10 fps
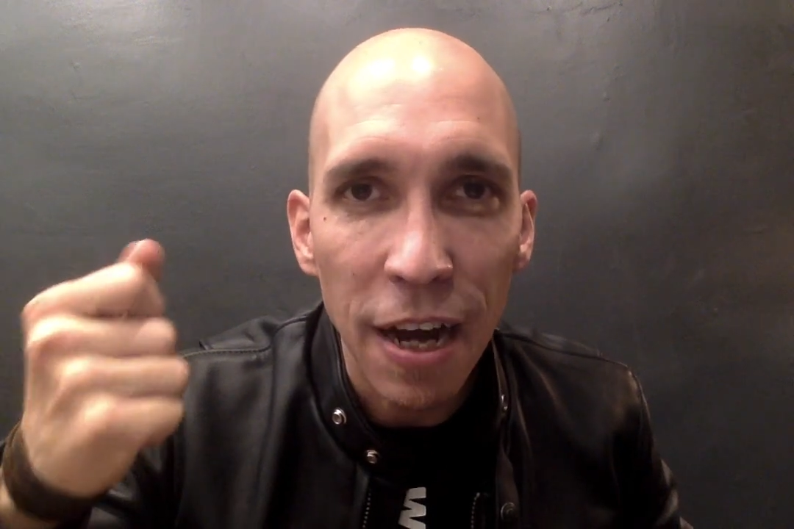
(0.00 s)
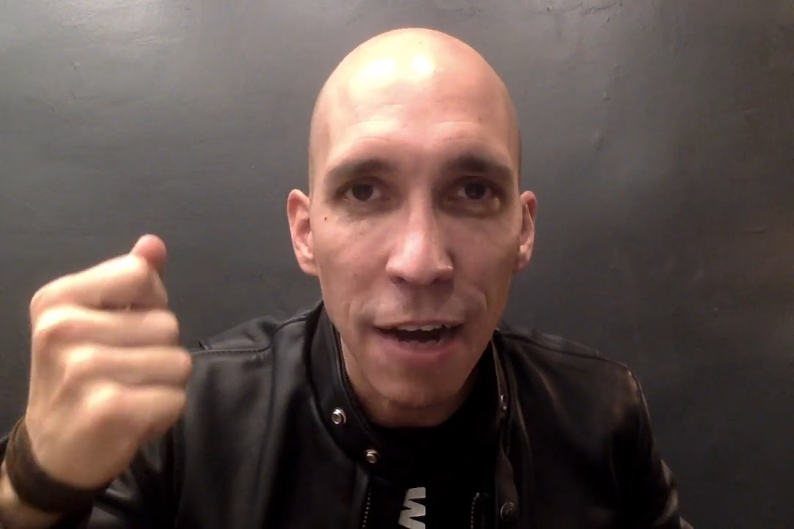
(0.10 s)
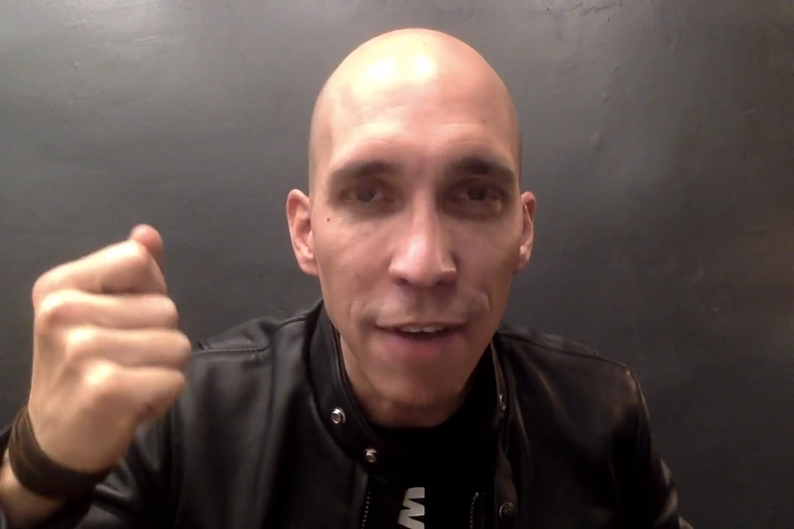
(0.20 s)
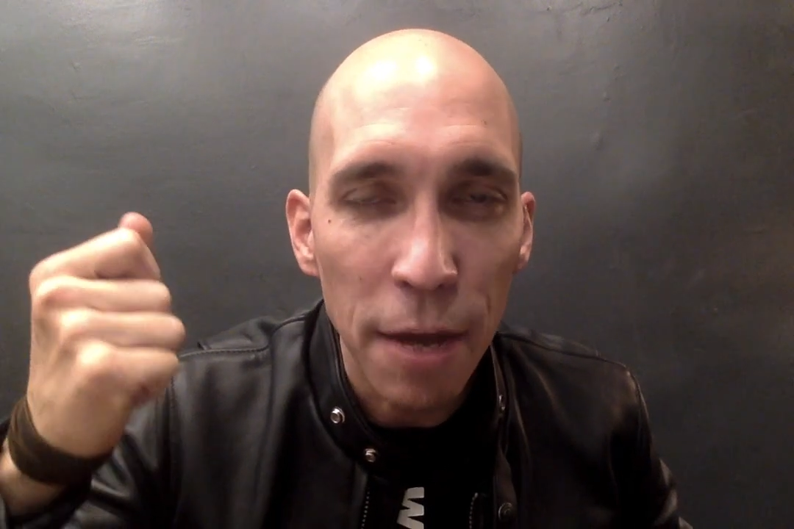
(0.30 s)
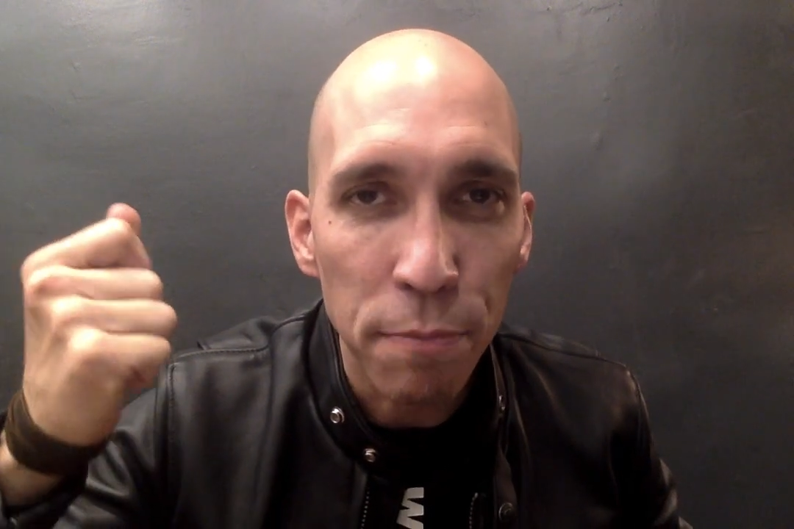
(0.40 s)

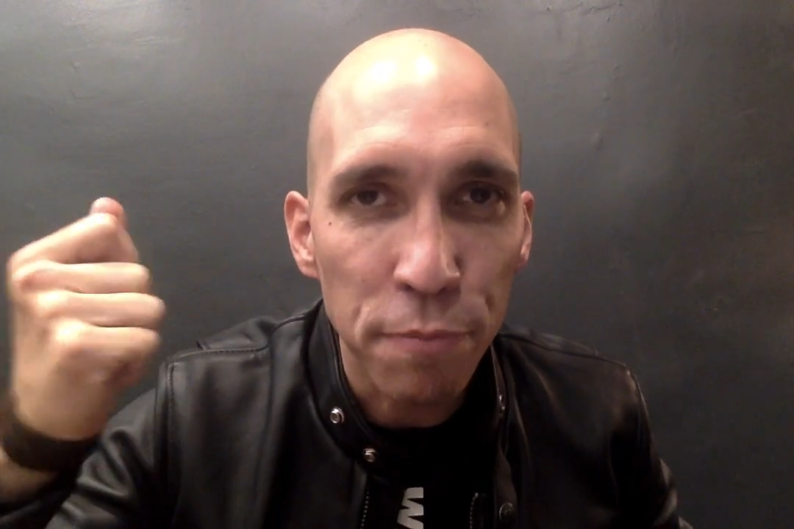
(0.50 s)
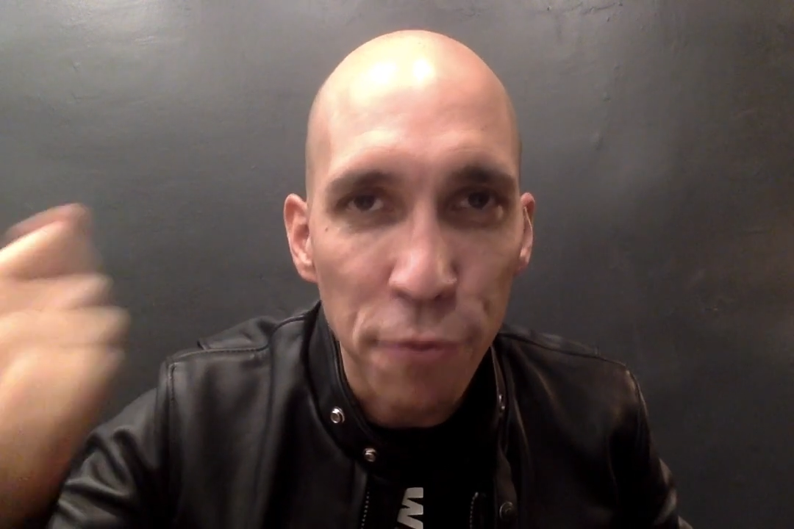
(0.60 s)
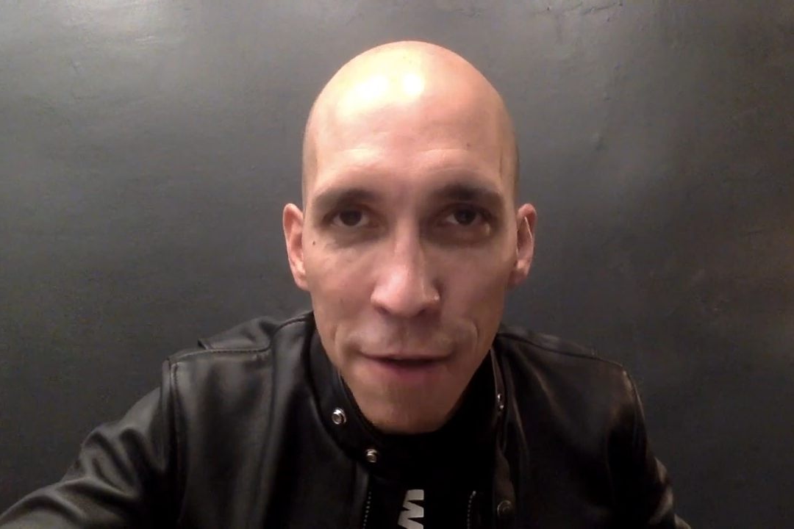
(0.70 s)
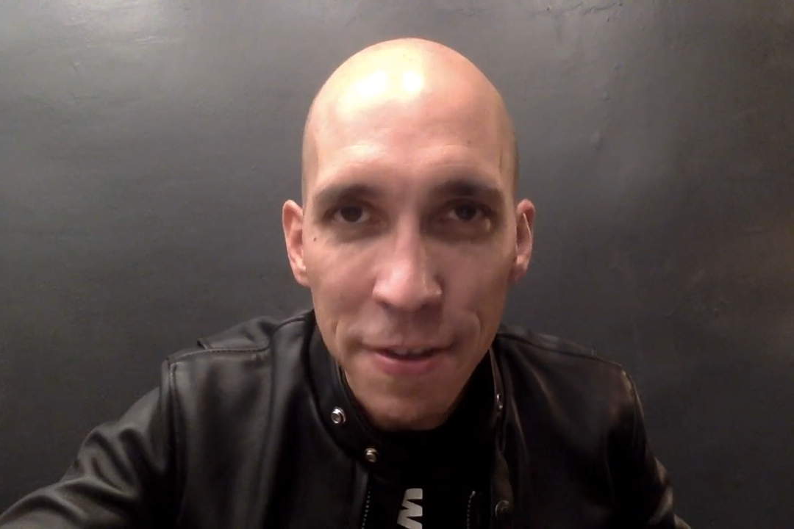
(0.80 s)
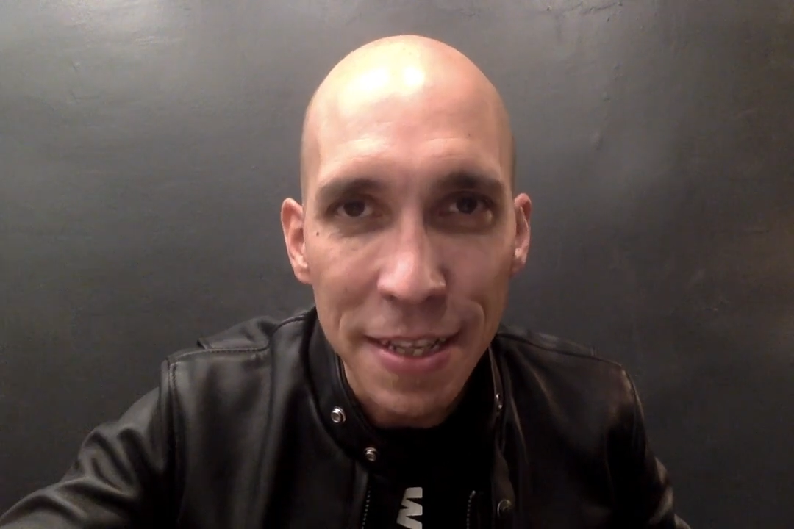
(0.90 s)
I've had
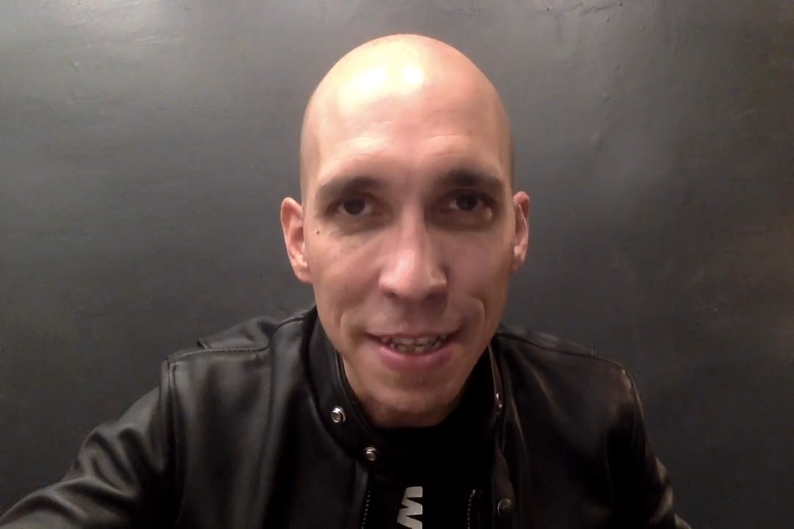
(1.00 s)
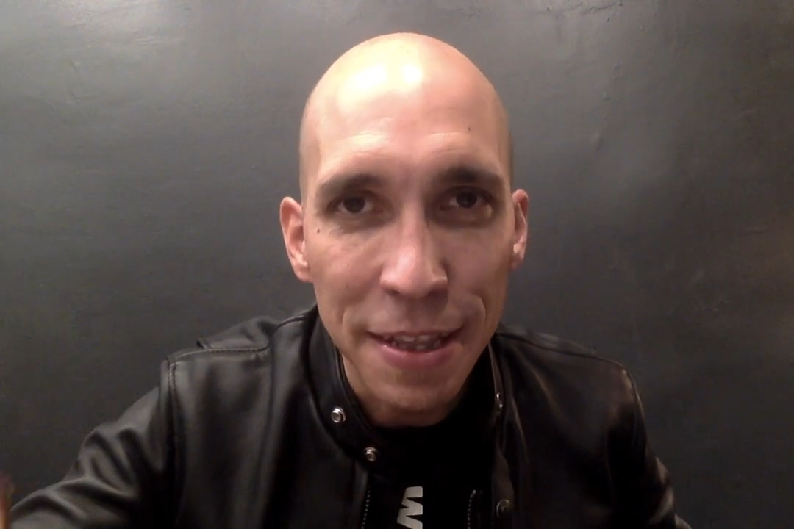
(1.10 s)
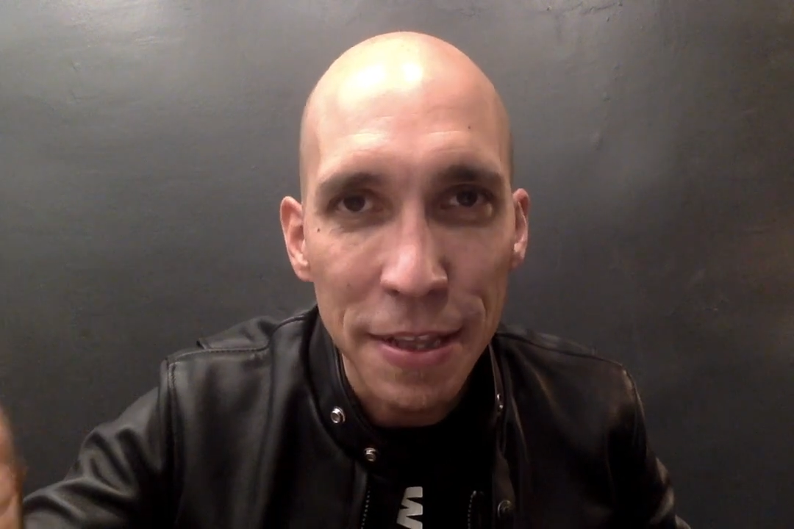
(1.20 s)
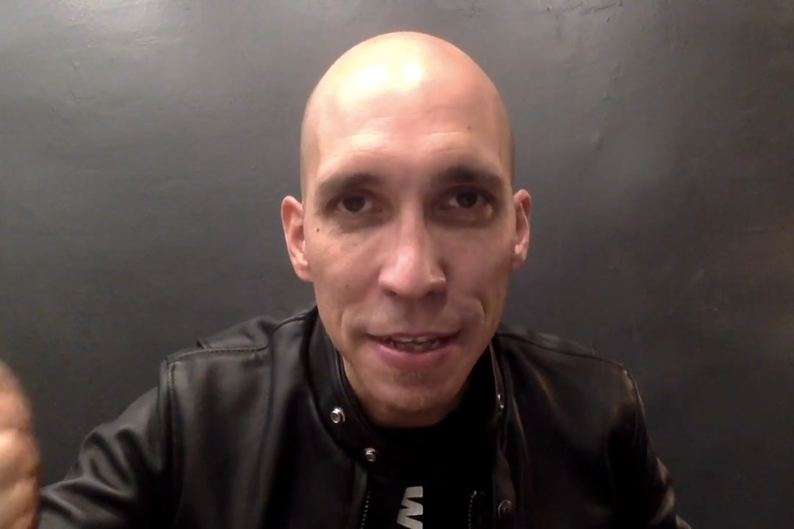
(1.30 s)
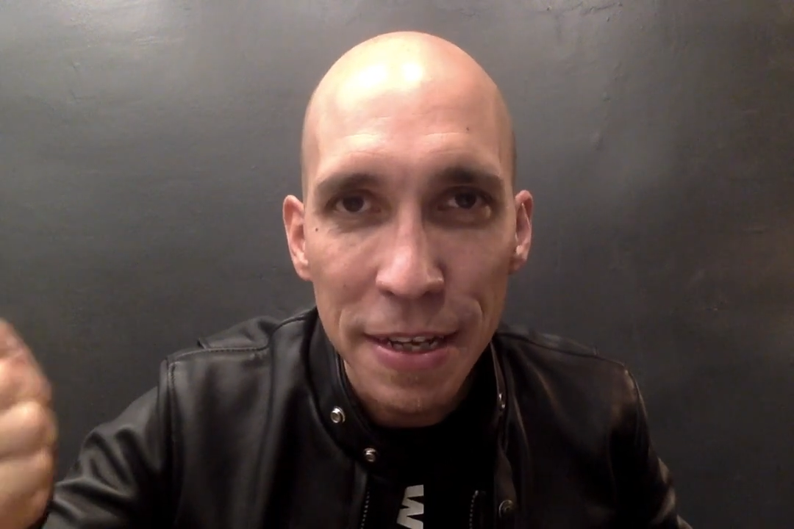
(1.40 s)
private